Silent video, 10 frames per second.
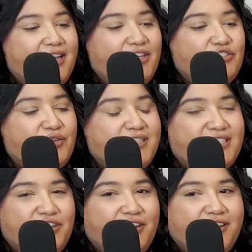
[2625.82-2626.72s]

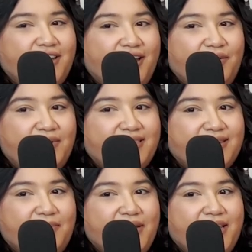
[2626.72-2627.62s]
trusting your gut with
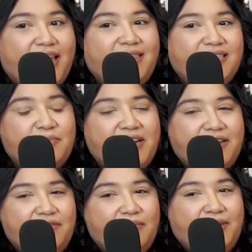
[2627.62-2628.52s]
somebody. And this might
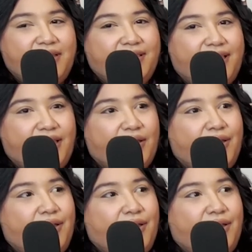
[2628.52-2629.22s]
even be like